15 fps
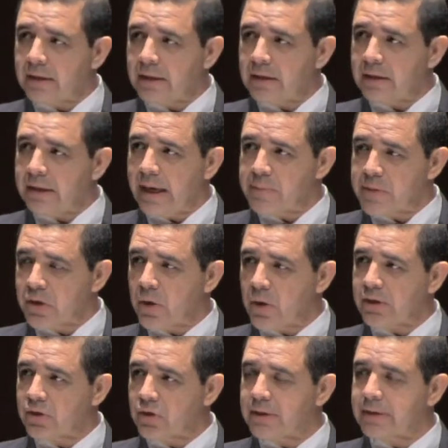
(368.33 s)
the
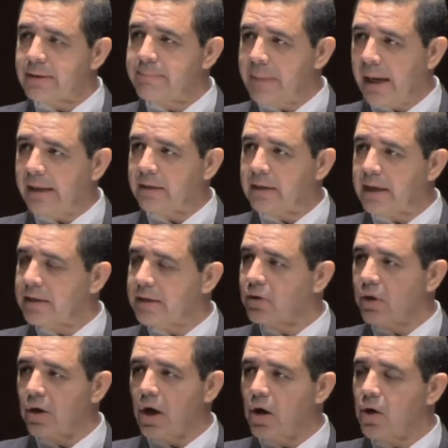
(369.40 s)
immigration debate, and as
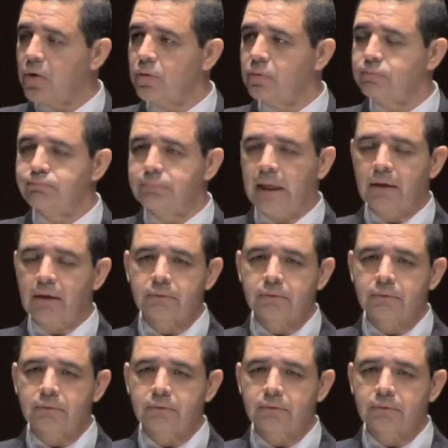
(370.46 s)
you know,